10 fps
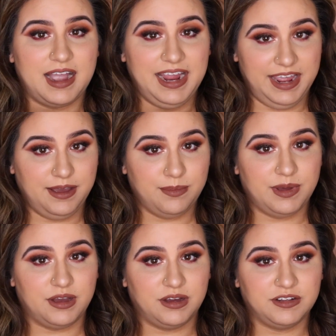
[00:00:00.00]
I
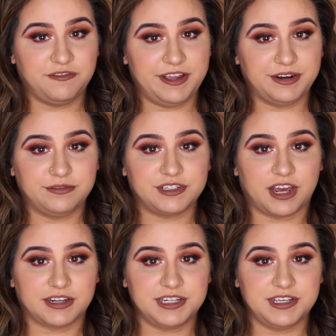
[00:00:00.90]
am a fan of
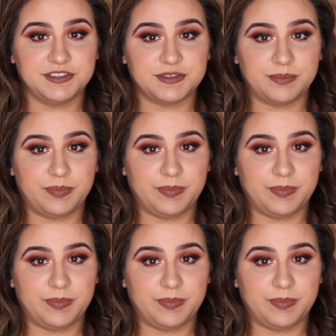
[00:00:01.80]
Tati's,